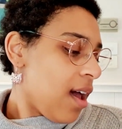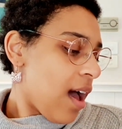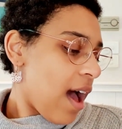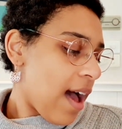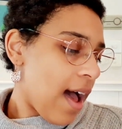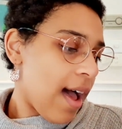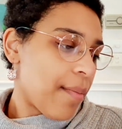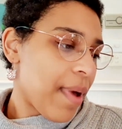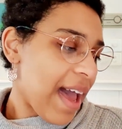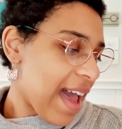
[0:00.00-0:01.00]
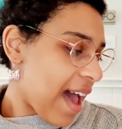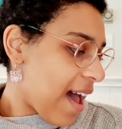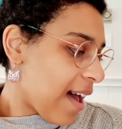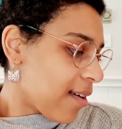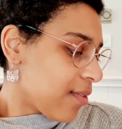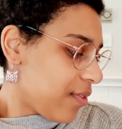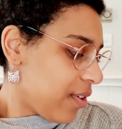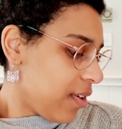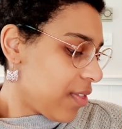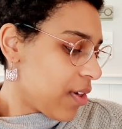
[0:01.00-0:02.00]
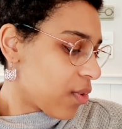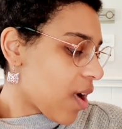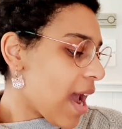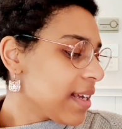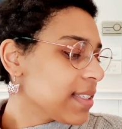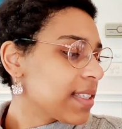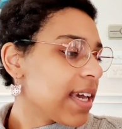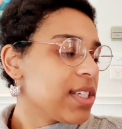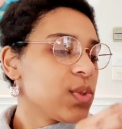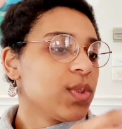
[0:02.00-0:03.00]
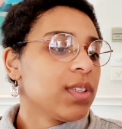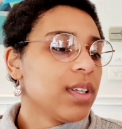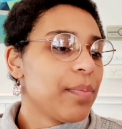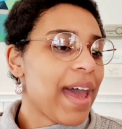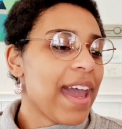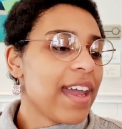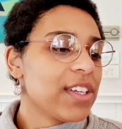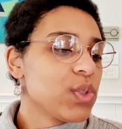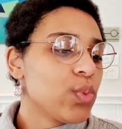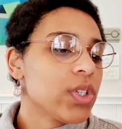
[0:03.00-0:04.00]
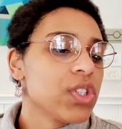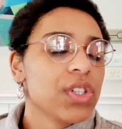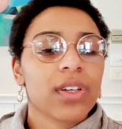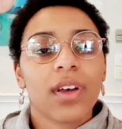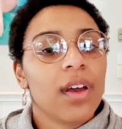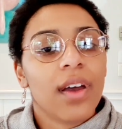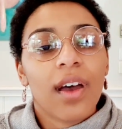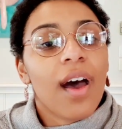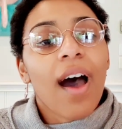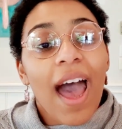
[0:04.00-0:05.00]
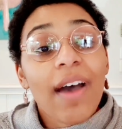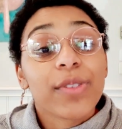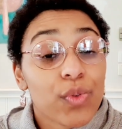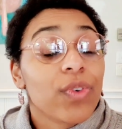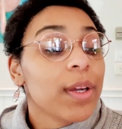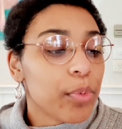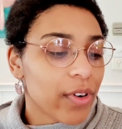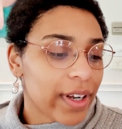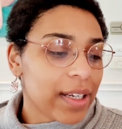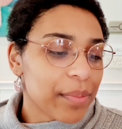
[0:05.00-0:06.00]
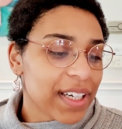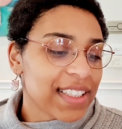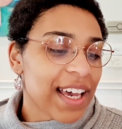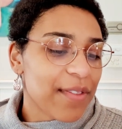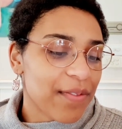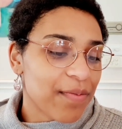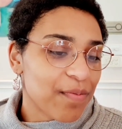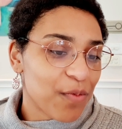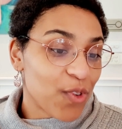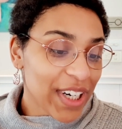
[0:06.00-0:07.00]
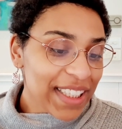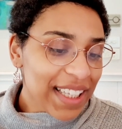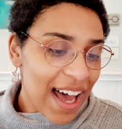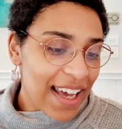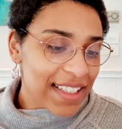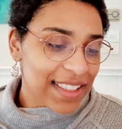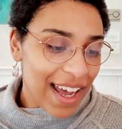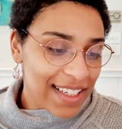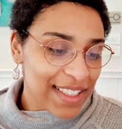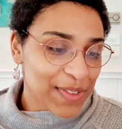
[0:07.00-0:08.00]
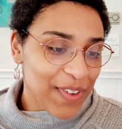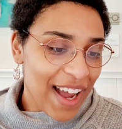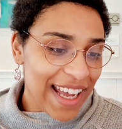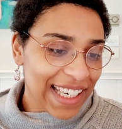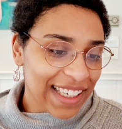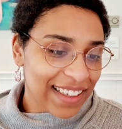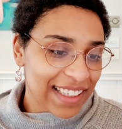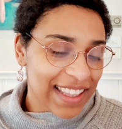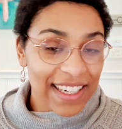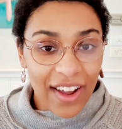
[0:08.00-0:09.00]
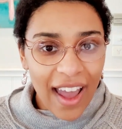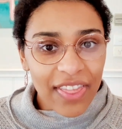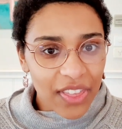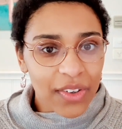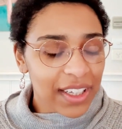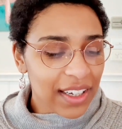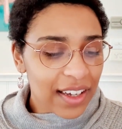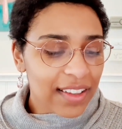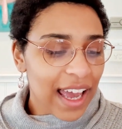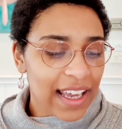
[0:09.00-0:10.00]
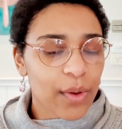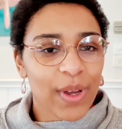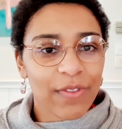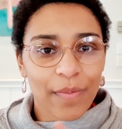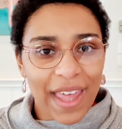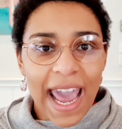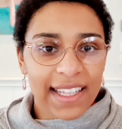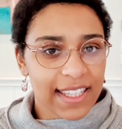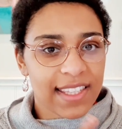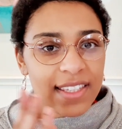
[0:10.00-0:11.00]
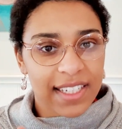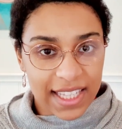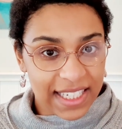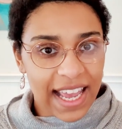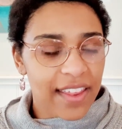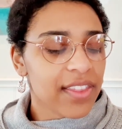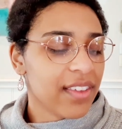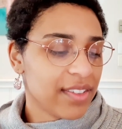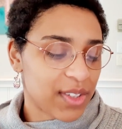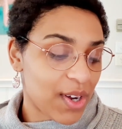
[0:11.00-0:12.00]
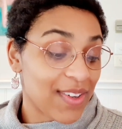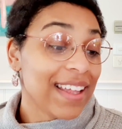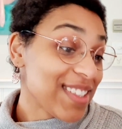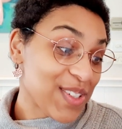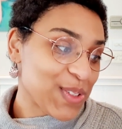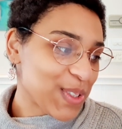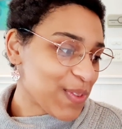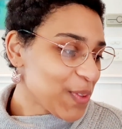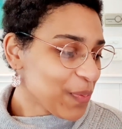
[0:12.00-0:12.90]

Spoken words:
I have the writing schedule page, which I have to reprint because I realized I didn't write the 9th on here. Like I went from the 8th to the 10th, so that's not useful.